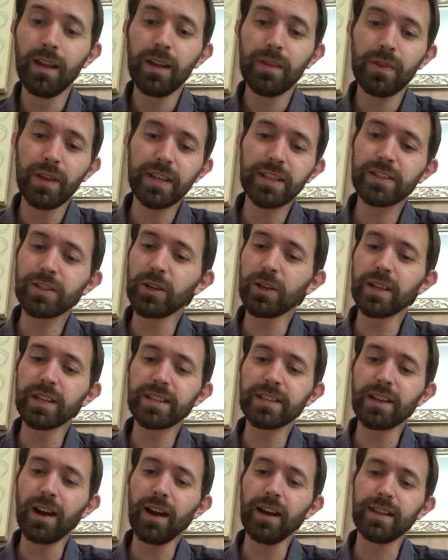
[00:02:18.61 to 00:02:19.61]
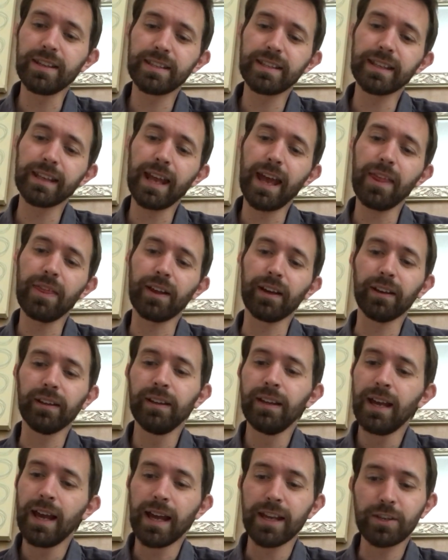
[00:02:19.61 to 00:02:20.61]
They stood in silence together
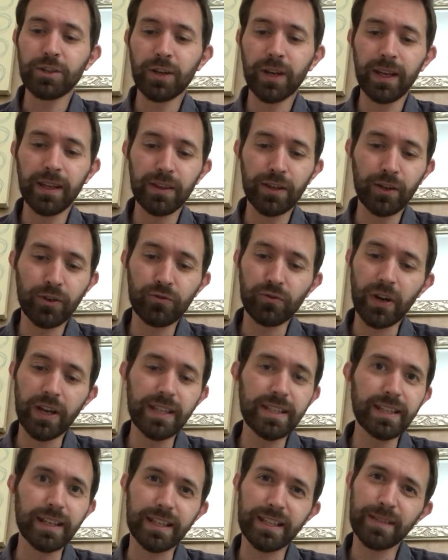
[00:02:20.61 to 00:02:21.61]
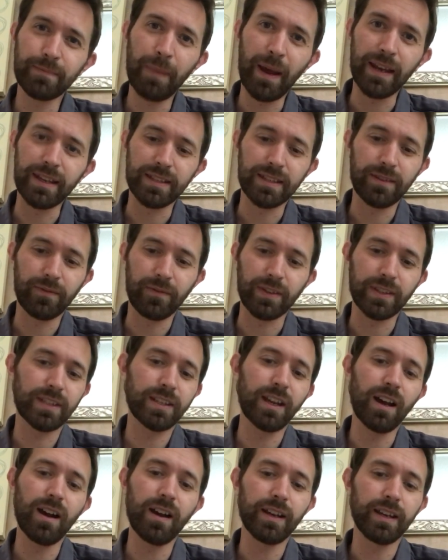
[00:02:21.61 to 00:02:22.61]
and took in the great expanse of the
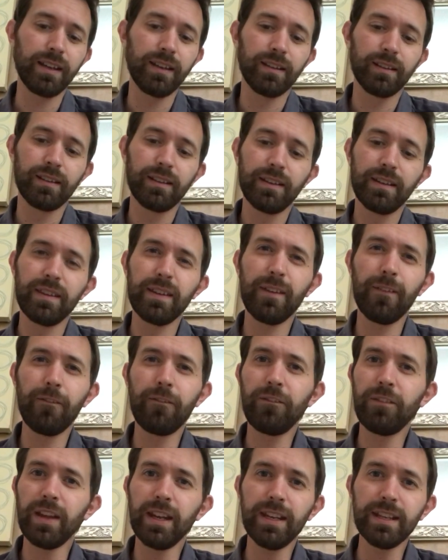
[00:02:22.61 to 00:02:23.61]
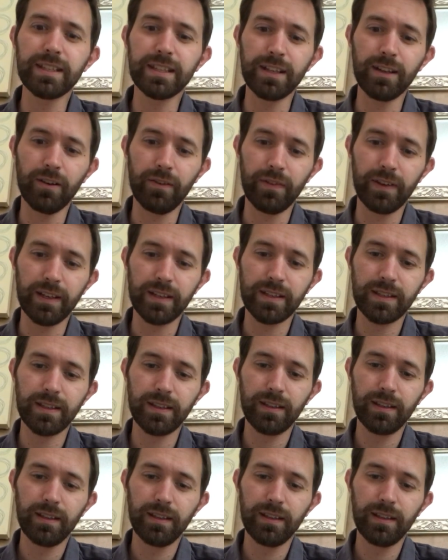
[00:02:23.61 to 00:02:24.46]
sky, the infinity of it.